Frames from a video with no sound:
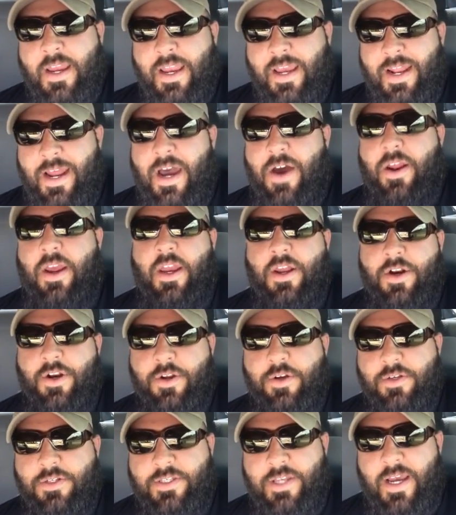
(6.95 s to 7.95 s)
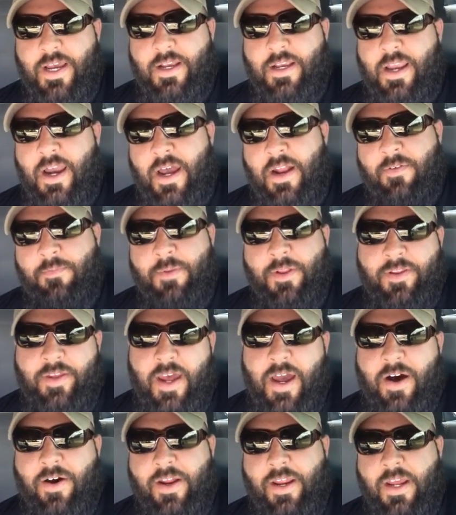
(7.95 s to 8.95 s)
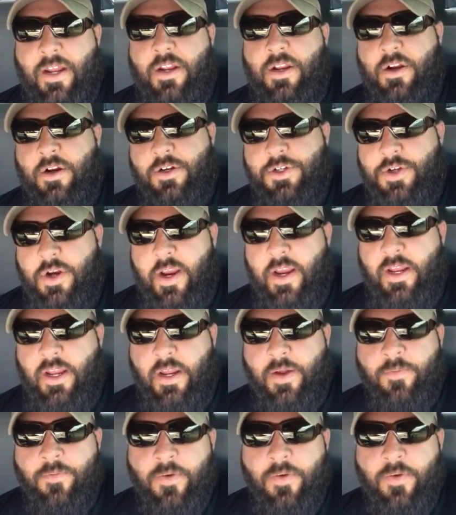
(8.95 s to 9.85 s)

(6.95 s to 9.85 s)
and how to introduce that kind of mentality into your training.